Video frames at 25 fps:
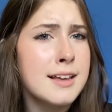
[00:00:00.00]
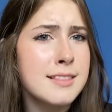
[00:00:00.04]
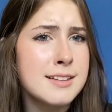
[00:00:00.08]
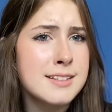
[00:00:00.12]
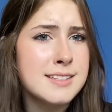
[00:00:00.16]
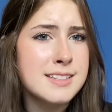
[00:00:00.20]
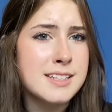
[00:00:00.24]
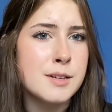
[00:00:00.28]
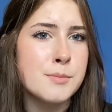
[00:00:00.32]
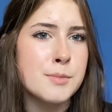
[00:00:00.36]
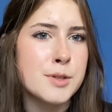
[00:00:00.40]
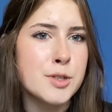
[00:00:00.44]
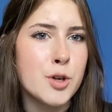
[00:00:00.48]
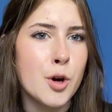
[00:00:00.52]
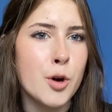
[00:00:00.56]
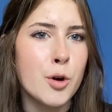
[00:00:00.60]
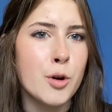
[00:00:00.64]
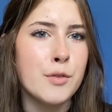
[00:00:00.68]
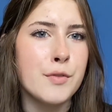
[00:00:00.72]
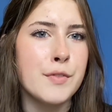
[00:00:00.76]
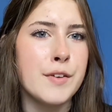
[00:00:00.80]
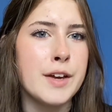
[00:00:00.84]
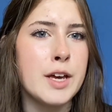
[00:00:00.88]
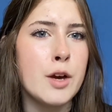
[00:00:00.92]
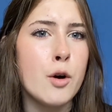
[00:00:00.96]
the
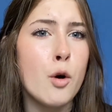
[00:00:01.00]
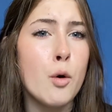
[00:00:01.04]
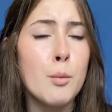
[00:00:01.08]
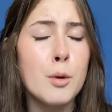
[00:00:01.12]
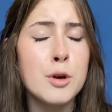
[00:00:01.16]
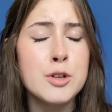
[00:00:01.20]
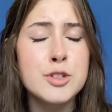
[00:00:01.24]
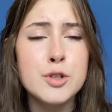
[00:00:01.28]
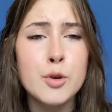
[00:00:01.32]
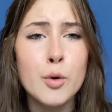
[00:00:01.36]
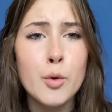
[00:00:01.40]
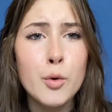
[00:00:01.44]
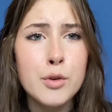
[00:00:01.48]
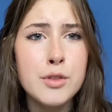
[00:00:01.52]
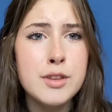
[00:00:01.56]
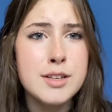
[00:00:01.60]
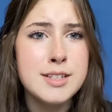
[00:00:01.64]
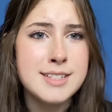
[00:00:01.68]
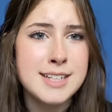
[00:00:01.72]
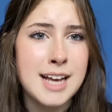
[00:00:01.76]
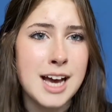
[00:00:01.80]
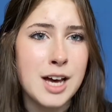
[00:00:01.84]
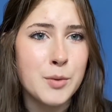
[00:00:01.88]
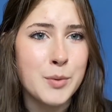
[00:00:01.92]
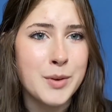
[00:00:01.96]
cinematography, almost all the
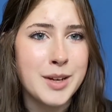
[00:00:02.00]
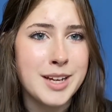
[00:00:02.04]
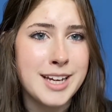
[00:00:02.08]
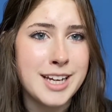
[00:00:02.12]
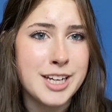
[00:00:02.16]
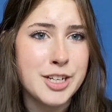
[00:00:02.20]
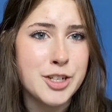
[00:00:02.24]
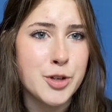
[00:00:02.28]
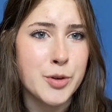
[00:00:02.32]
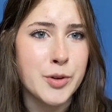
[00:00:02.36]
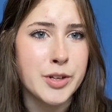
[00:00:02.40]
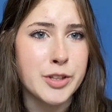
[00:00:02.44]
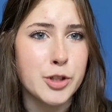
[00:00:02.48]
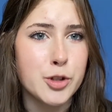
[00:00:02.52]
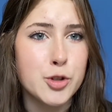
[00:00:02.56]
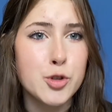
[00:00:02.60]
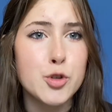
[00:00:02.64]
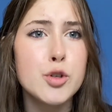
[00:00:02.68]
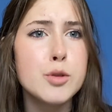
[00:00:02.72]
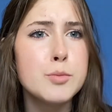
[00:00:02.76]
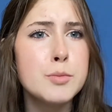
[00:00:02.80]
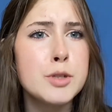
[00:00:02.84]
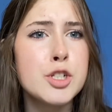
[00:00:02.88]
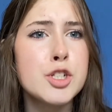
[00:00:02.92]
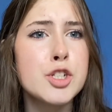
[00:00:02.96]
sound we hear during The
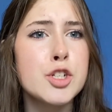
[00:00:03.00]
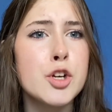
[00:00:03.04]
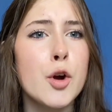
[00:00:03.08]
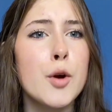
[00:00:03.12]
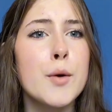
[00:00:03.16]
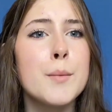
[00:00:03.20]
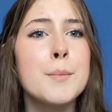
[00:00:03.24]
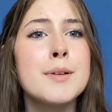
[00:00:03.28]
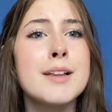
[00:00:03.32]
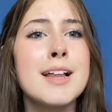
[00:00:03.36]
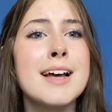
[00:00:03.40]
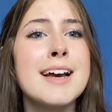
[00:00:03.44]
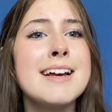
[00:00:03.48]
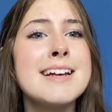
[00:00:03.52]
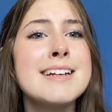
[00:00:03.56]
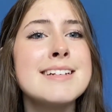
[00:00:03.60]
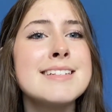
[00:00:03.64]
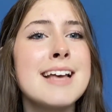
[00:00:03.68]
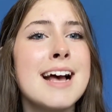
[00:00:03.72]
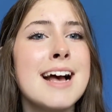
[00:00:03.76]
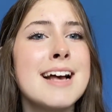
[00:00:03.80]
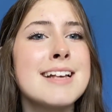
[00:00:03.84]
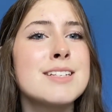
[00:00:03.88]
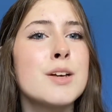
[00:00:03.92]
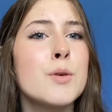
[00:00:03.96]
Truman Show plays
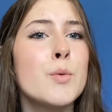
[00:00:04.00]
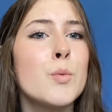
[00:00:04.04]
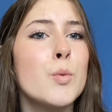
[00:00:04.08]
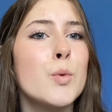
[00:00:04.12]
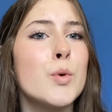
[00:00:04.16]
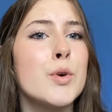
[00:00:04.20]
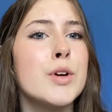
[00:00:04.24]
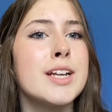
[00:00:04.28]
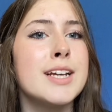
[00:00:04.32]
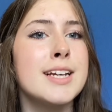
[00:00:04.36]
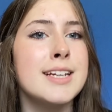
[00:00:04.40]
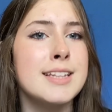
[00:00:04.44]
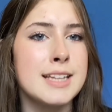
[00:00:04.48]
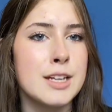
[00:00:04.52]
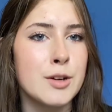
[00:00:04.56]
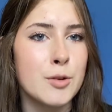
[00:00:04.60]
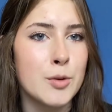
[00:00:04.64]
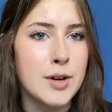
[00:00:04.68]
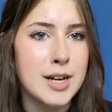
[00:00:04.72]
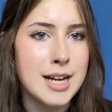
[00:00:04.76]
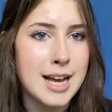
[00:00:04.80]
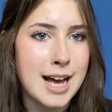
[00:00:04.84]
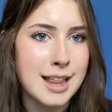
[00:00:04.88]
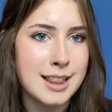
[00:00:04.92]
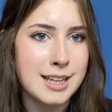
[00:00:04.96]
as it would in the
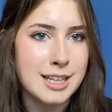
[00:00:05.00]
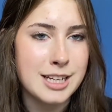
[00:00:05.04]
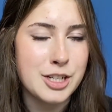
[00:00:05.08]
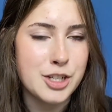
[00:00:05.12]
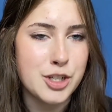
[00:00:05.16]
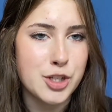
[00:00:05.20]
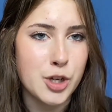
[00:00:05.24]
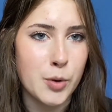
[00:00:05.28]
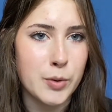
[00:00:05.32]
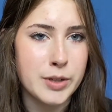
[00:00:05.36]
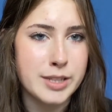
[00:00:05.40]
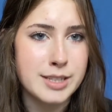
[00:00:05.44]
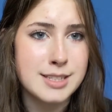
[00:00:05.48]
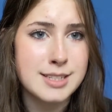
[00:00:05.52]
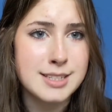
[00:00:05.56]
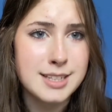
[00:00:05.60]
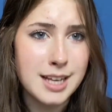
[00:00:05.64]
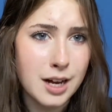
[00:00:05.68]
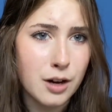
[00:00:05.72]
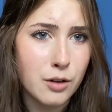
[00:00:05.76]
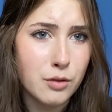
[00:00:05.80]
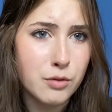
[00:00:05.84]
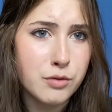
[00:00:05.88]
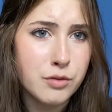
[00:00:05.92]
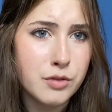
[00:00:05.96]
reality show
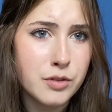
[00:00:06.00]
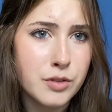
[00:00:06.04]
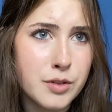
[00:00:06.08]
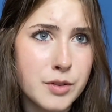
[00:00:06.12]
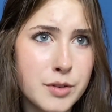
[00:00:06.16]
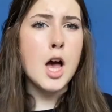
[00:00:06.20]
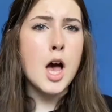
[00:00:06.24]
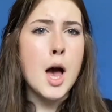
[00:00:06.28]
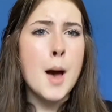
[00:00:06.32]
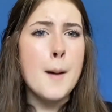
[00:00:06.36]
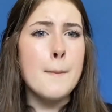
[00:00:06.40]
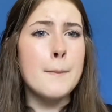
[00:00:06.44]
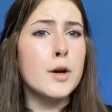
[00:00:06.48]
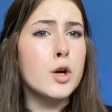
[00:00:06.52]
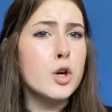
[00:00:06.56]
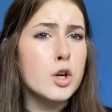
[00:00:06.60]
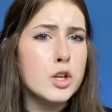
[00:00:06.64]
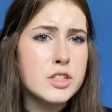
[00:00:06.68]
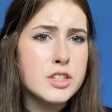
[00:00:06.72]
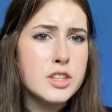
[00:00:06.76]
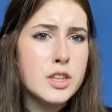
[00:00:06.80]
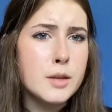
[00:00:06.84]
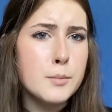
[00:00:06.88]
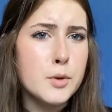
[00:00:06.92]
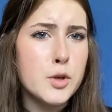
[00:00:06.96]
itself.
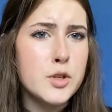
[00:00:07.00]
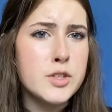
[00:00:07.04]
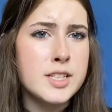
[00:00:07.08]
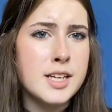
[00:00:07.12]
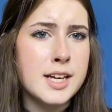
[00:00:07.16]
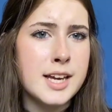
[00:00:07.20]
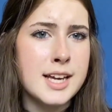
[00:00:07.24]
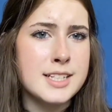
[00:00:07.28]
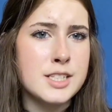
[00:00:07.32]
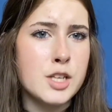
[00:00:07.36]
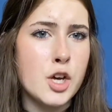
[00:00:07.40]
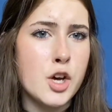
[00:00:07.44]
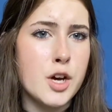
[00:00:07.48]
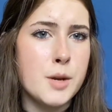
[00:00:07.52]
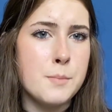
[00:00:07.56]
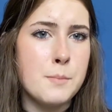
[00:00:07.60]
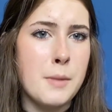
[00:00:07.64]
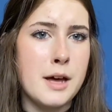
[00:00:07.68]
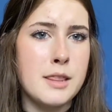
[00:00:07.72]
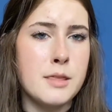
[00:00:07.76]
Because the music is heard by the